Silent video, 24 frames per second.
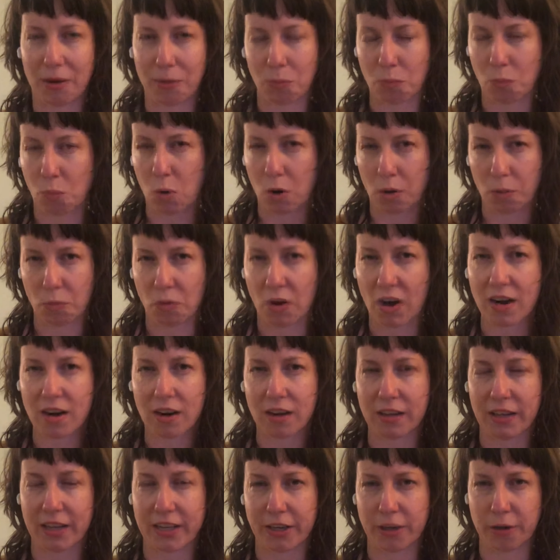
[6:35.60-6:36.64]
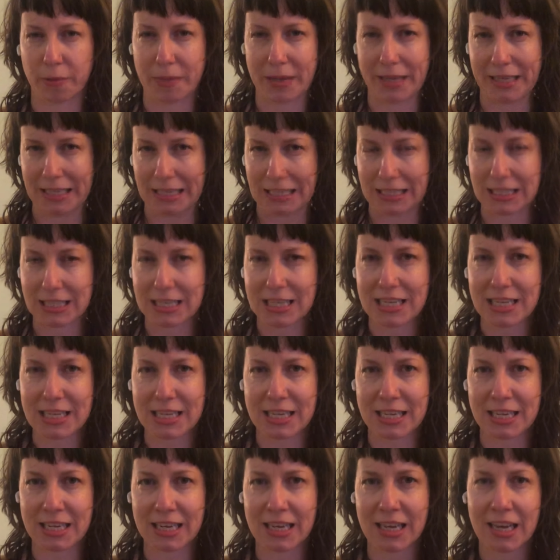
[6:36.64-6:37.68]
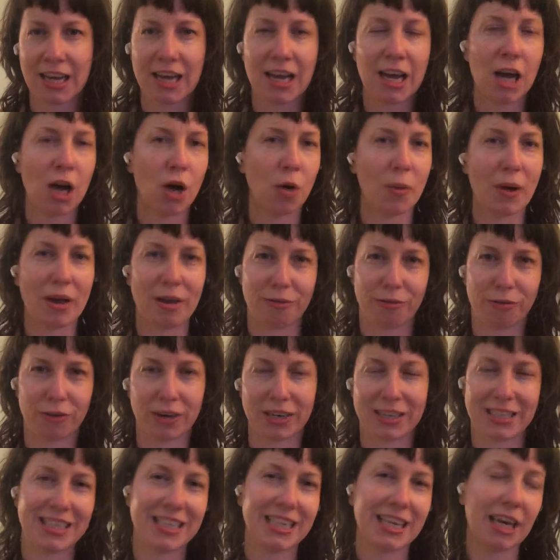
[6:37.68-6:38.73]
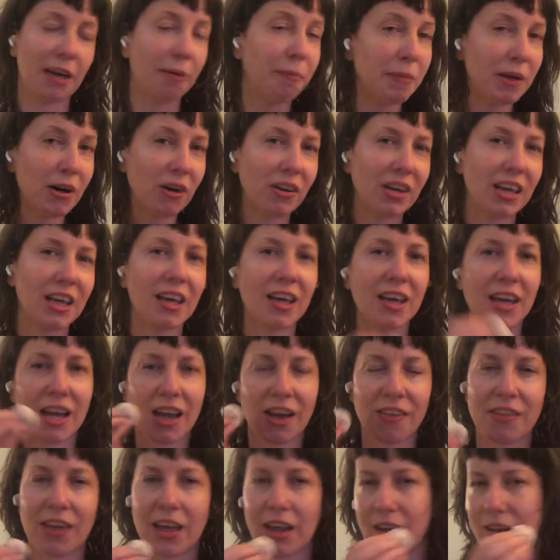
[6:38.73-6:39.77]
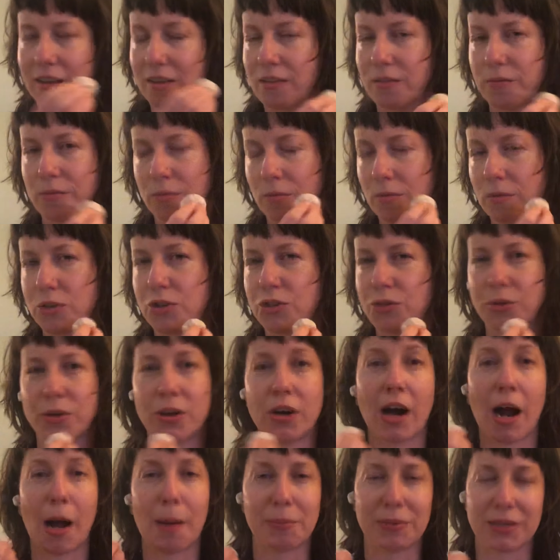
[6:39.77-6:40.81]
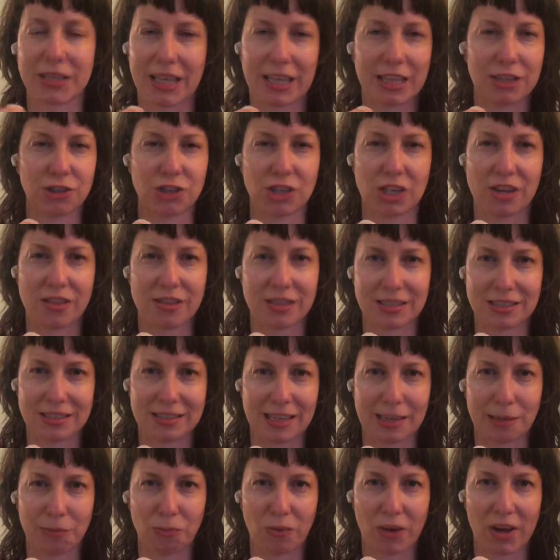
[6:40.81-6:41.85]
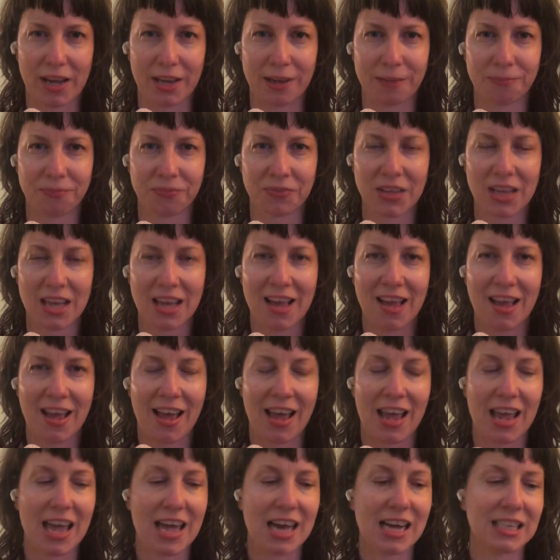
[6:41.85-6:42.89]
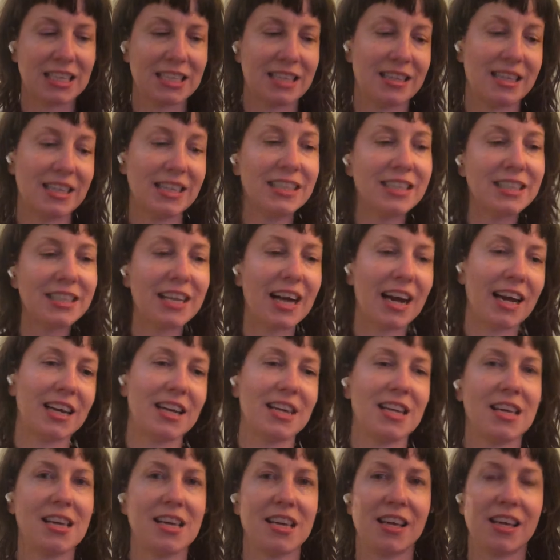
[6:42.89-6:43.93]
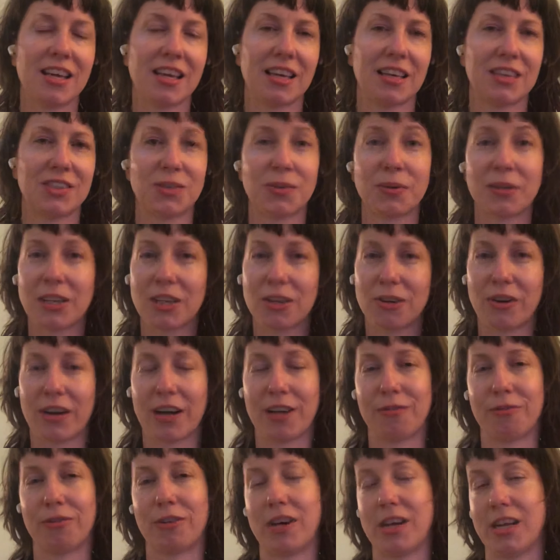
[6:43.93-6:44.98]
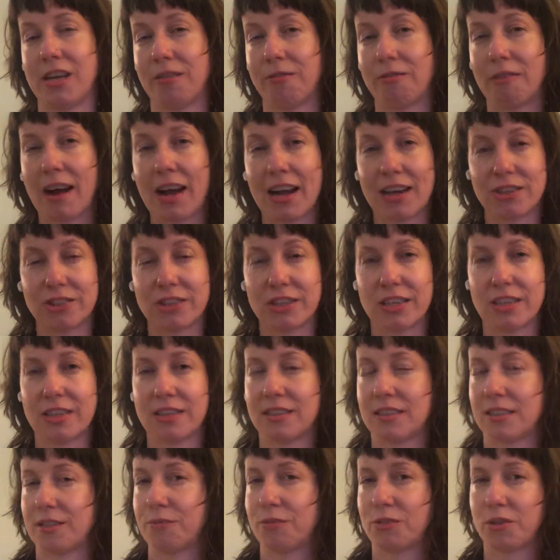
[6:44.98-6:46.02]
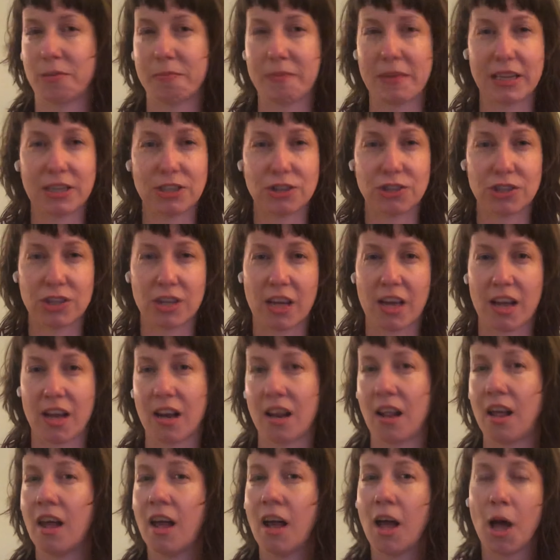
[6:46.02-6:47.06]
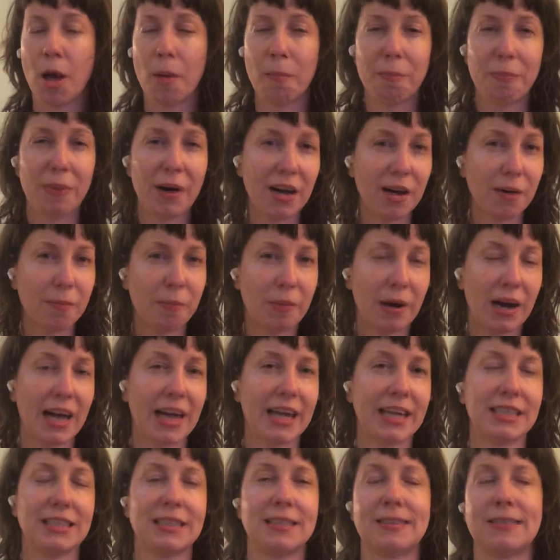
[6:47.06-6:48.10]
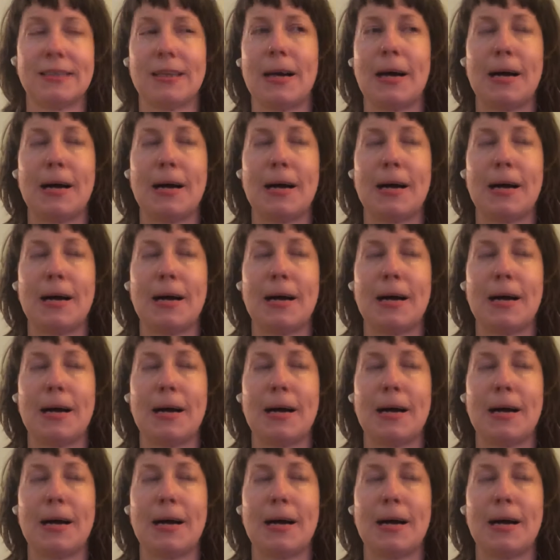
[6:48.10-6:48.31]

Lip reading: warm water, like you're making tea, wait for it to get milky, and then do your application in the same way. And this technique is really great for any rashes, inflammation, bug bites,